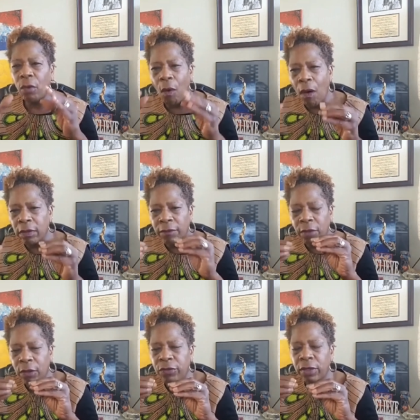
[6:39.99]
So all
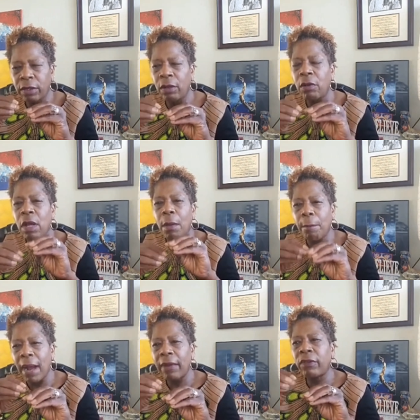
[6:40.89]
of those little
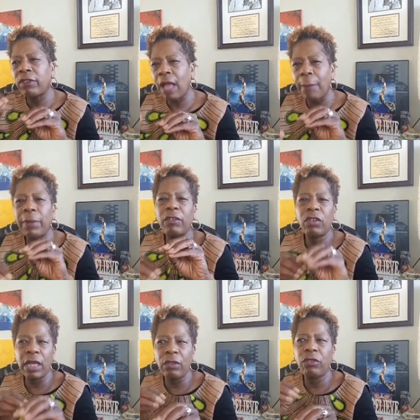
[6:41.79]
microscopic
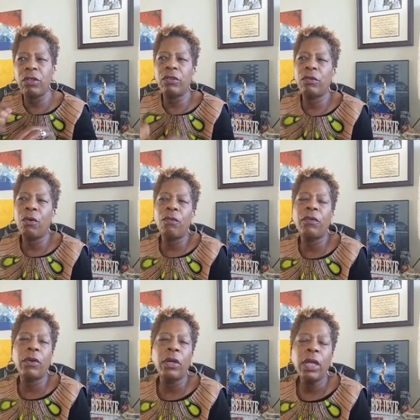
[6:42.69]
changes
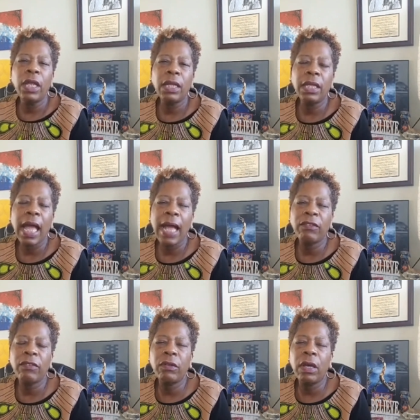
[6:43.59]
over the
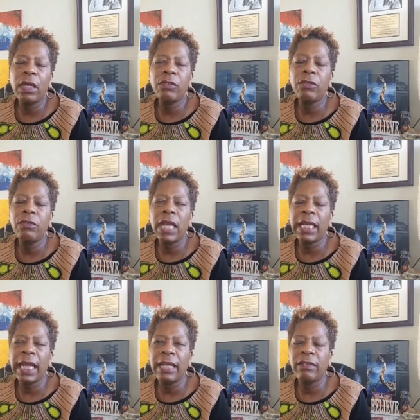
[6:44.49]
last uh, two
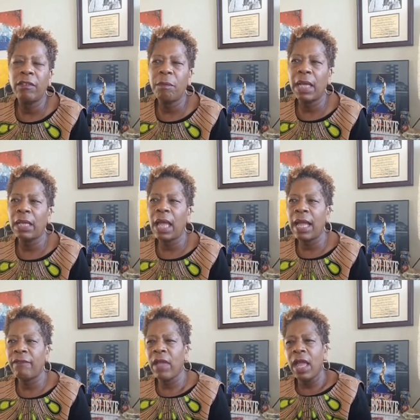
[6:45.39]
decades of my
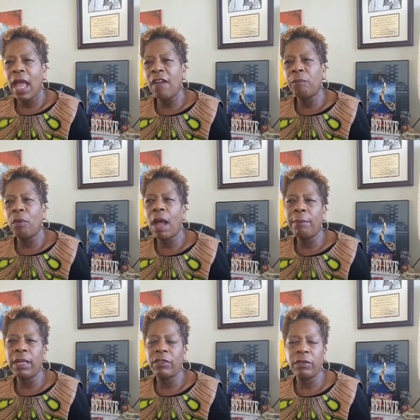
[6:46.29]
life have
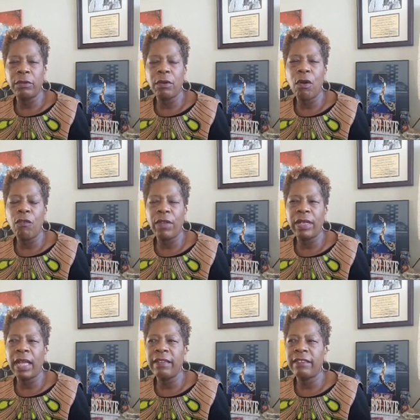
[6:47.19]
brought me to
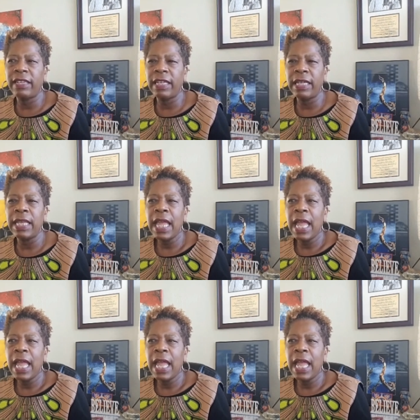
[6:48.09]
COVID nineteen,